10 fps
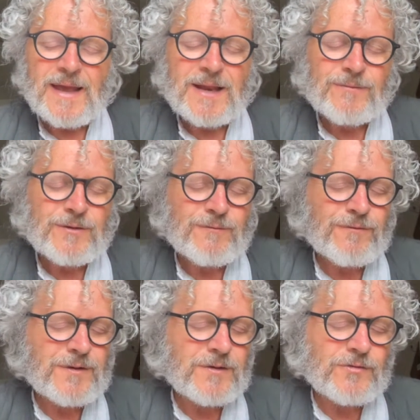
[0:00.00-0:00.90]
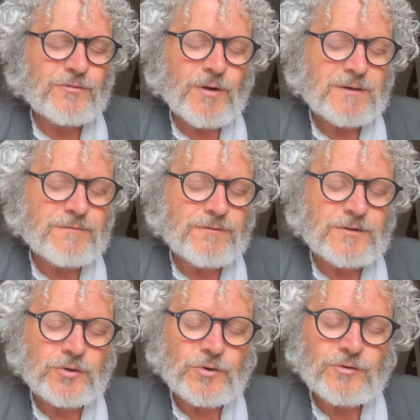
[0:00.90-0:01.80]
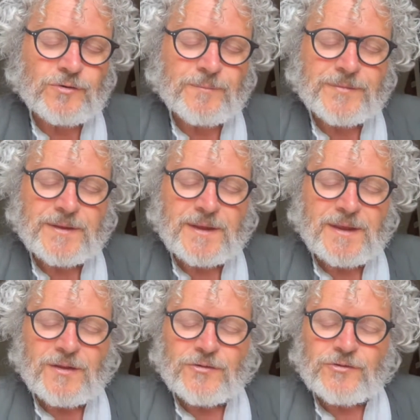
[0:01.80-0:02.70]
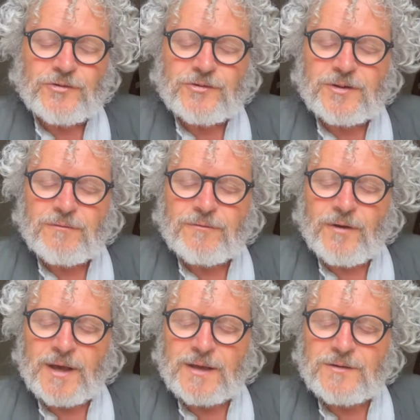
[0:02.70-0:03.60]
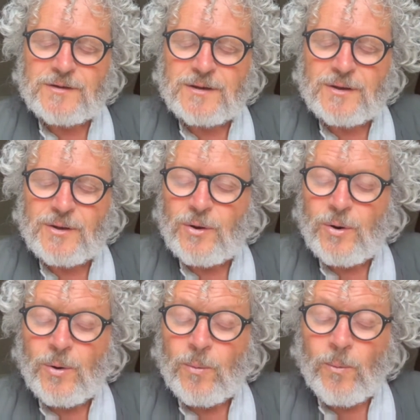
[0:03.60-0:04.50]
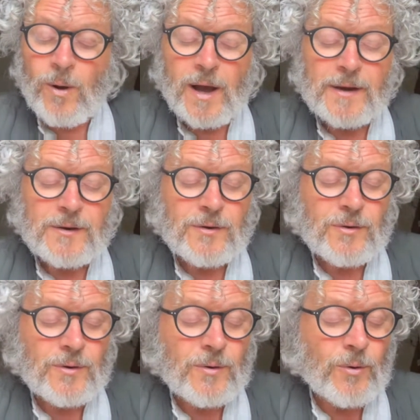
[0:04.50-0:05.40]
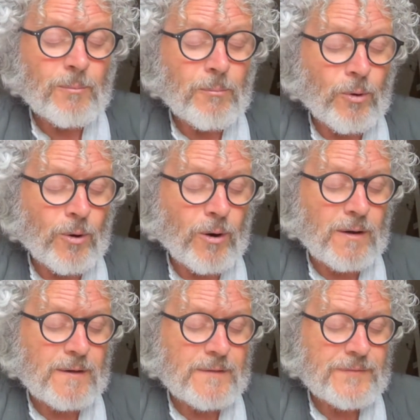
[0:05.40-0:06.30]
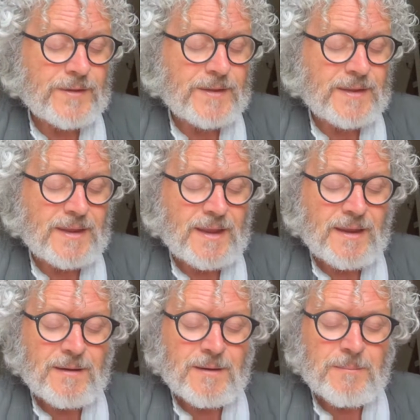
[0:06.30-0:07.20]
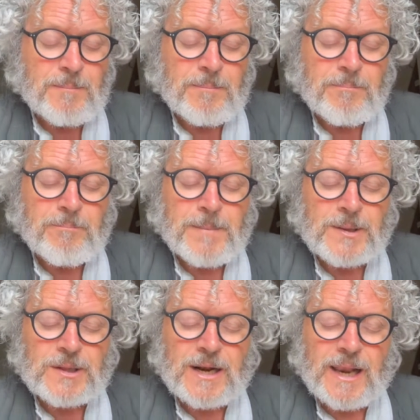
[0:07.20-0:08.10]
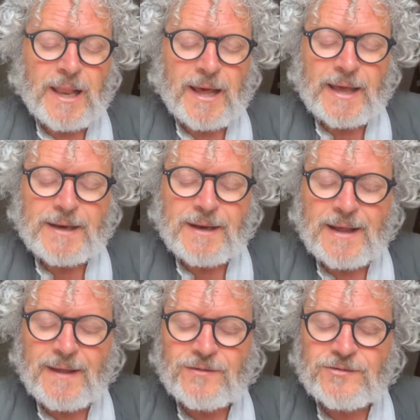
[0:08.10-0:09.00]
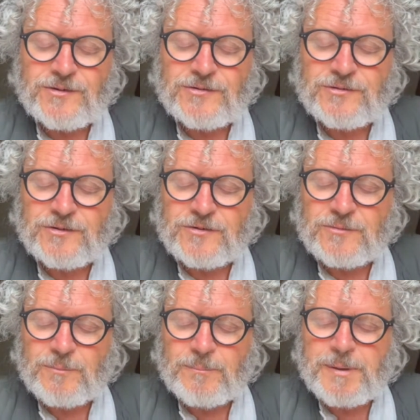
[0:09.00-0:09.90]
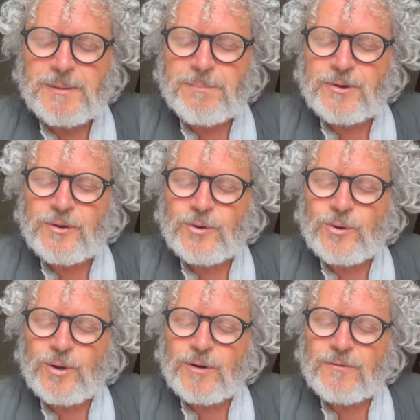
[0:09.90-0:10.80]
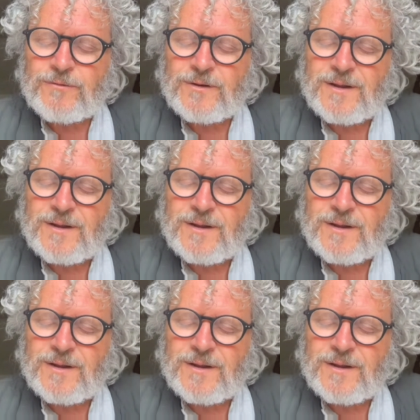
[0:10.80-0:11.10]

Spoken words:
And if it feels right for you, just invite one or more milk line ancestors, people who have